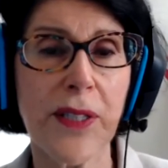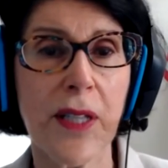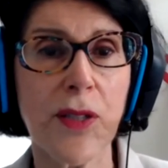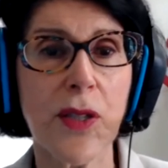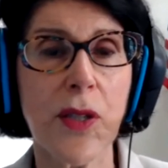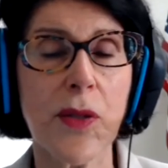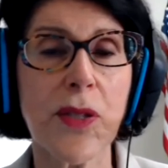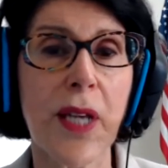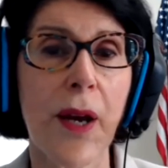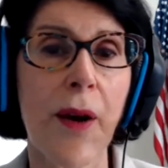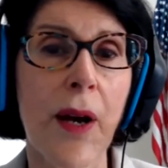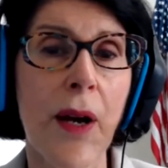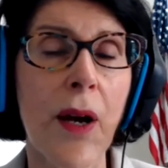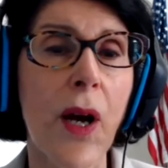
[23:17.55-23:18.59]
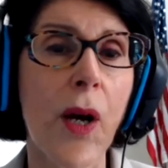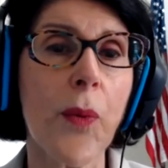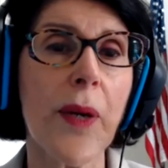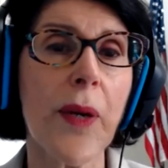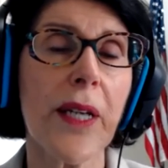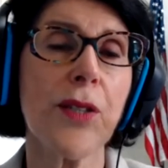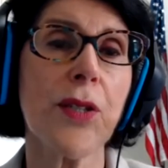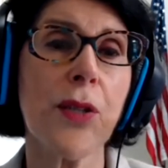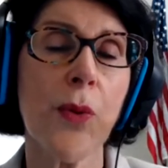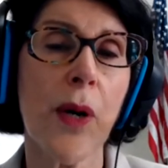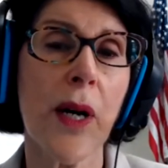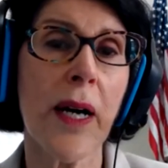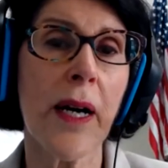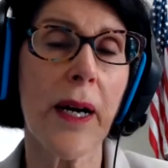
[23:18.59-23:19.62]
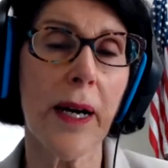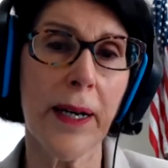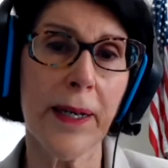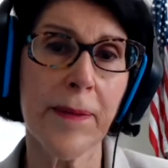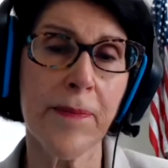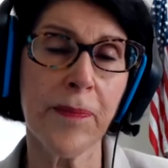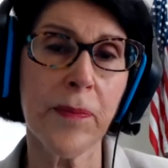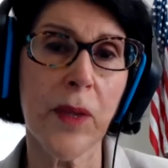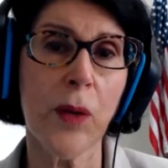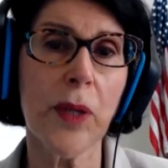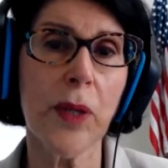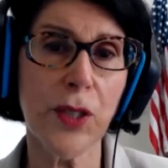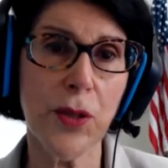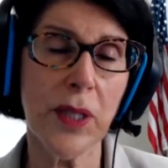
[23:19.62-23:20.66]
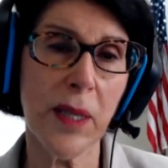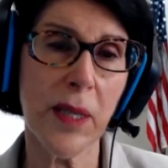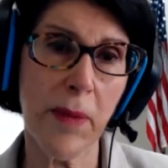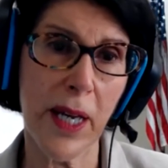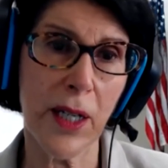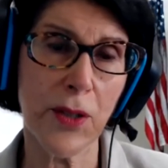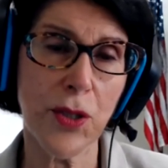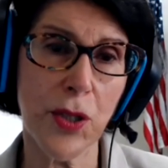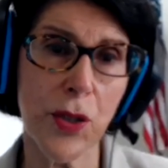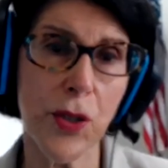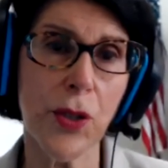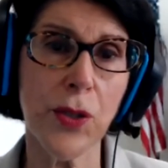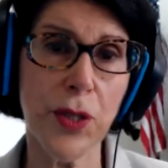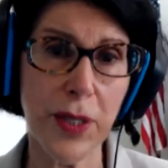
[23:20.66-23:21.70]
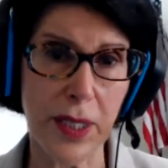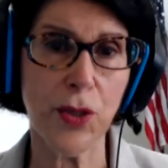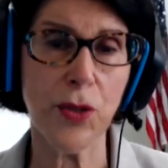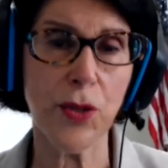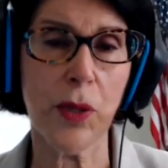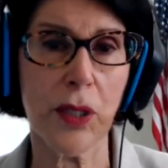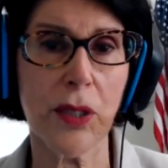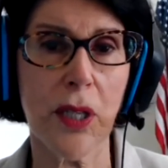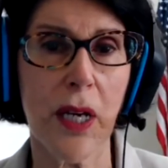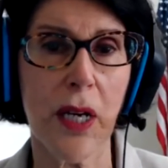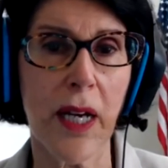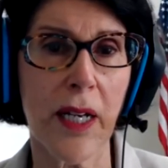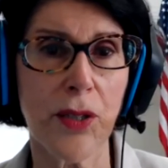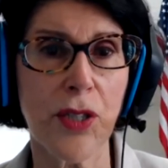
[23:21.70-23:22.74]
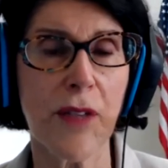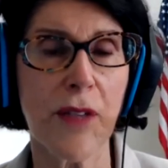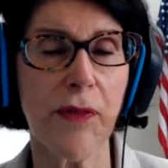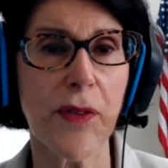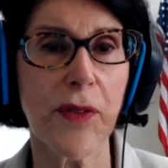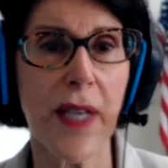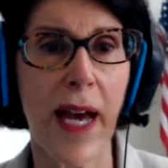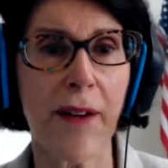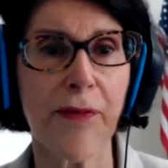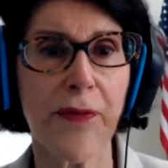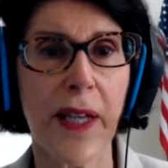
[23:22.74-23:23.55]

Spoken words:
And so, Sarah, we can do an email to her district chief of staff.